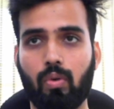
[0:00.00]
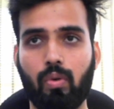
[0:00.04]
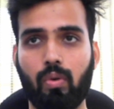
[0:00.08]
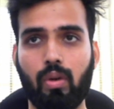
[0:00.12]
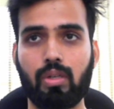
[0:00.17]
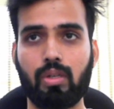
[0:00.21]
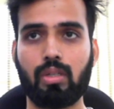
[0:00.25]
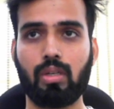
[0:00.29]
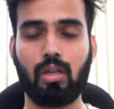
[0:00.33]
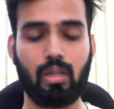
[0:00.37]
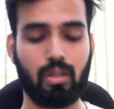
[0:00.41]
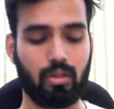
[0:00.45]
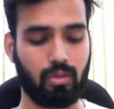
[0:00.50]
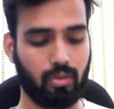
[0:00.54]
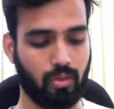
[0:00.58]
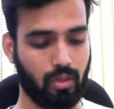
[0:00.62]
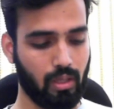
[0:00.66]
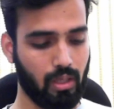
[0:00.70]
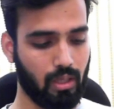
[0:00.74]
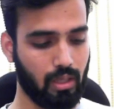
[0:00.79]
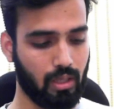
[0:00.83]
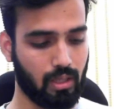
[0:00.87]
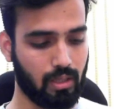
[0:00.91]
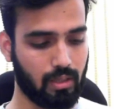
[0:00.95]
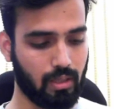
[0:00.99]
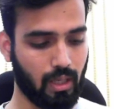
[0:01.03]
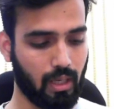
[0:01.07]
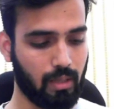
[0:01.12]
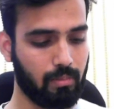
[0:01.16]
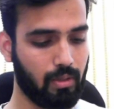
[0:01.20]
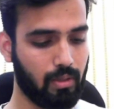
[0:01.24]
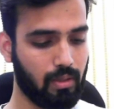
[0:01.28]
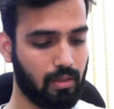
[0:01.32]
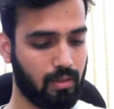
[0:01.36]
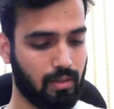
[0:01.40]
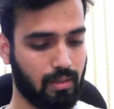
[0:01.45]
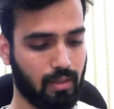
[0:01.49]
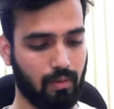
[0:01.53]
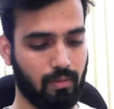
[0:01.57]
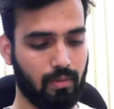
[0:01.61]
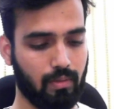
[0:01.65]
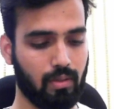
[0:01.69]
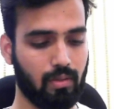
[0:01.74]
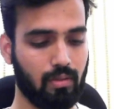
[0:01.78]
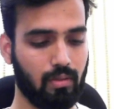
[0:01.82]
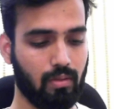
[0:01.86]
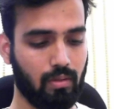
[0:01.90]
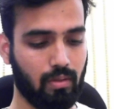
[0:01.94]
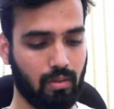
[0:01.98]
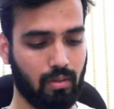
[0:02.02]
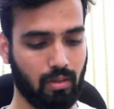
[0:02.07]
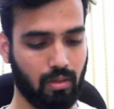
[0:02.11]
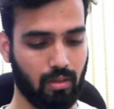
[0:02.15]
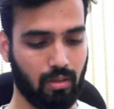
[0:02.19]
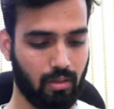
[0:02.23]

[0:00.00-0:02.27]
Question 3 in assignment 7.